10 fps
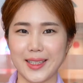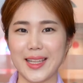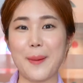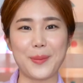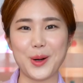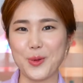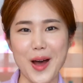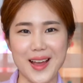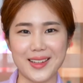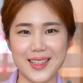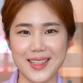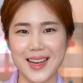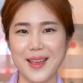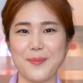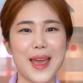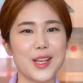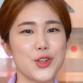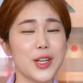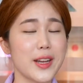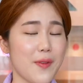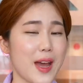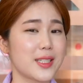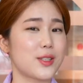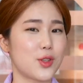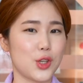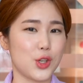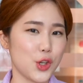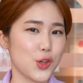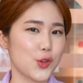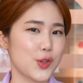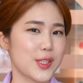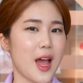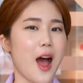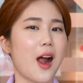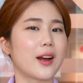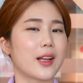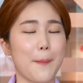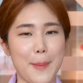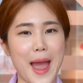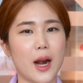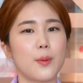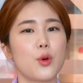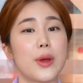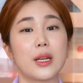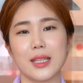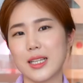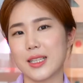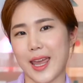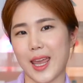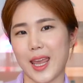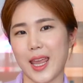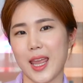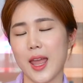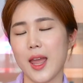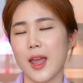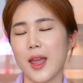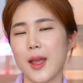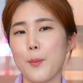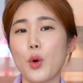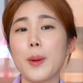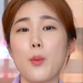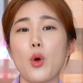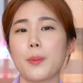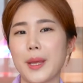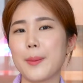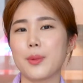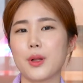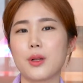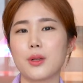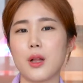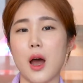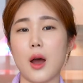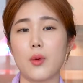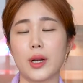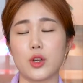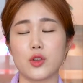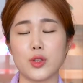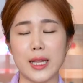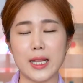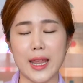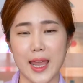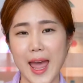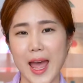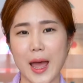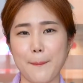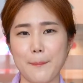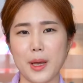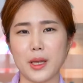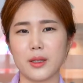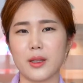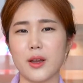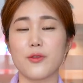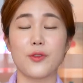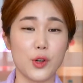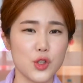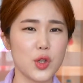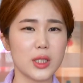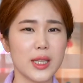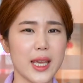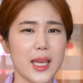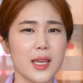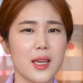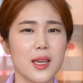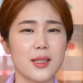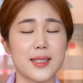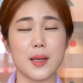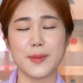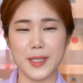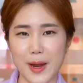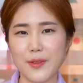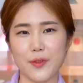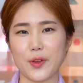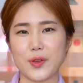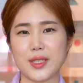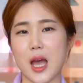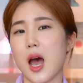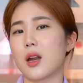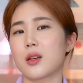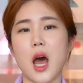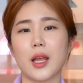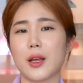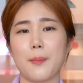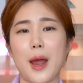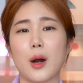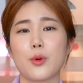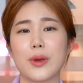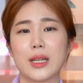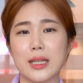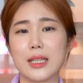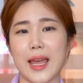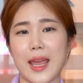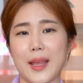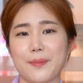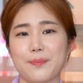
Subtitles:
Number 1. Make sure the devices you use are compatible with LILAY. More and more people want to use the LILAY app, but unfortunately, some smartphones are not compatible with LILAY.